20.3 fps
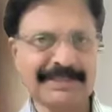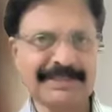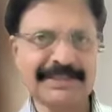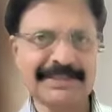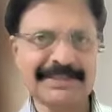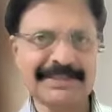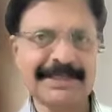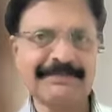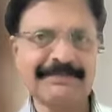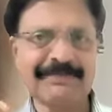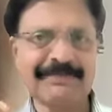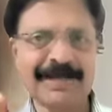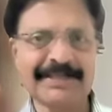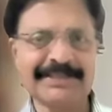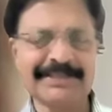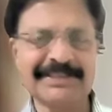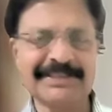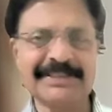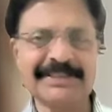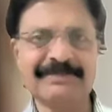fast, onset of
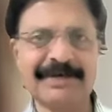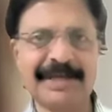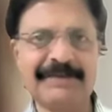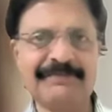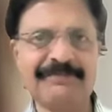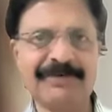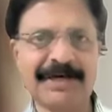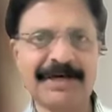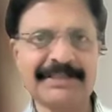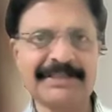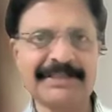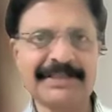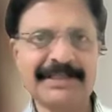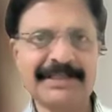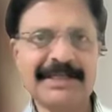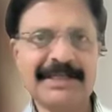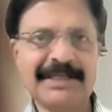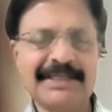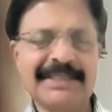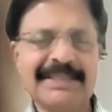action is very fast.
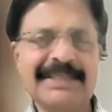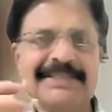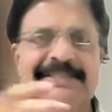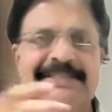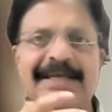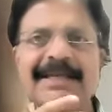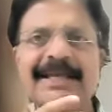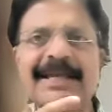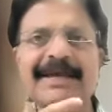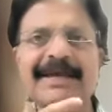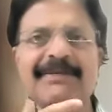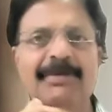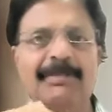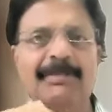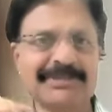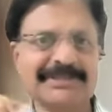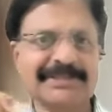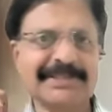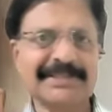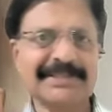These are airway
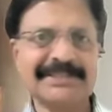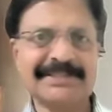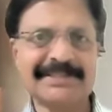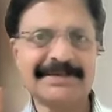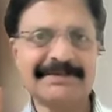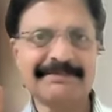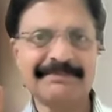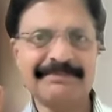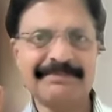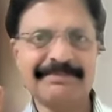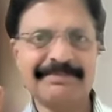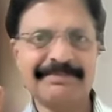muscles.